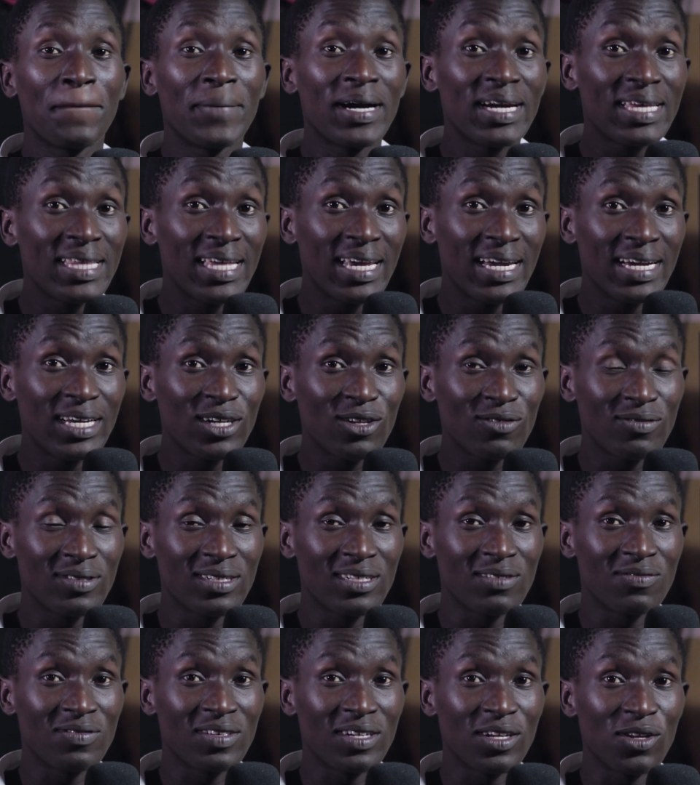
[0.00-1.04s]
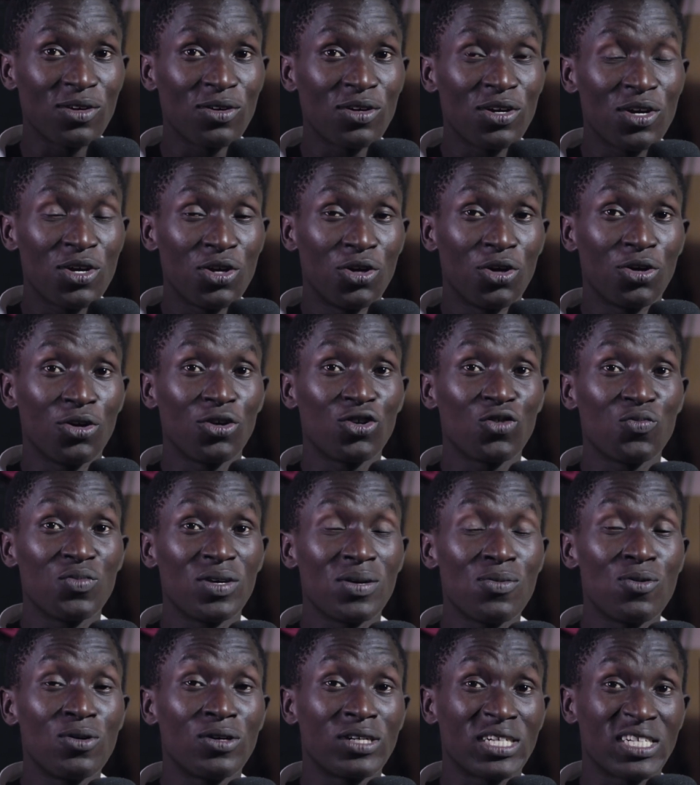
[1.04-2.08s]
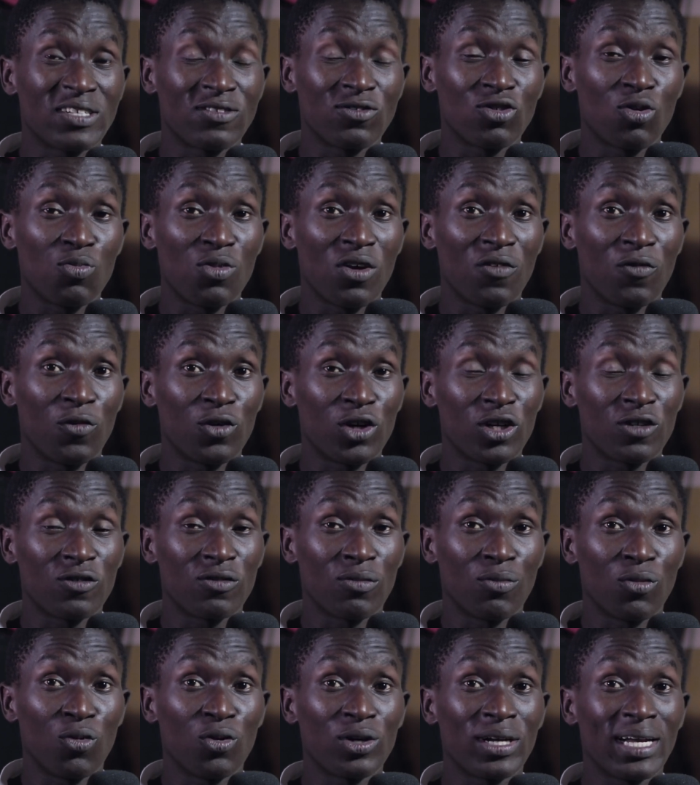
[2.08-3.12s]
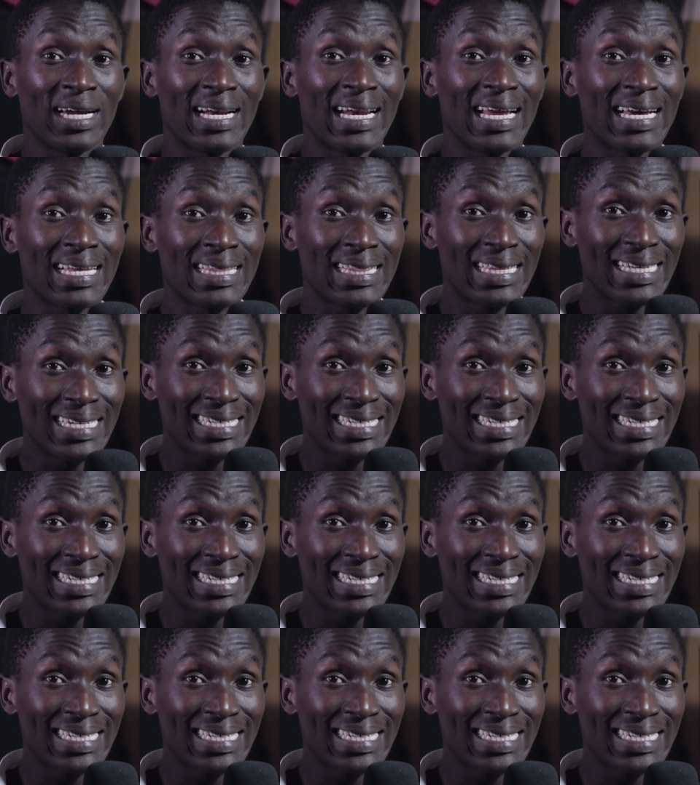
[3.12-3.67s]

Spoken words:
By the end of this video, you're going to be able to transform your photos from looking like